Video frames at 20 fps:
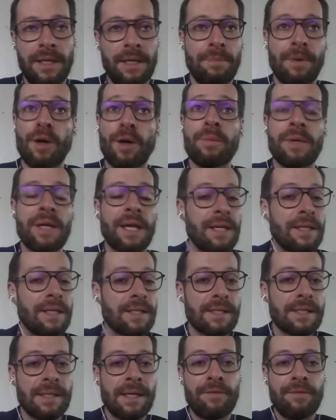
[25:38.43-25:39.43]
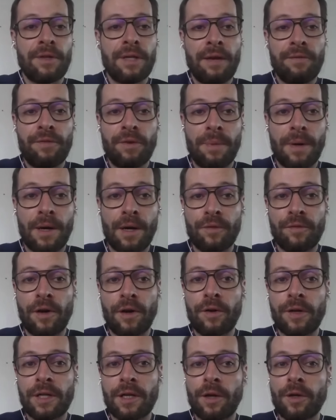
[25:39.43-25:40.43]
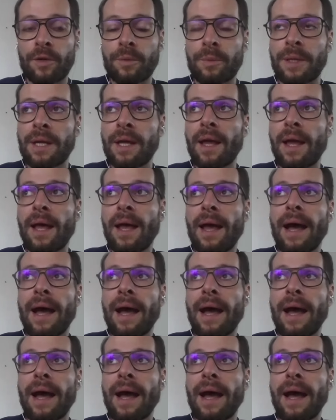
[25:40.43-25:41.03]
It permeates every part of our economy.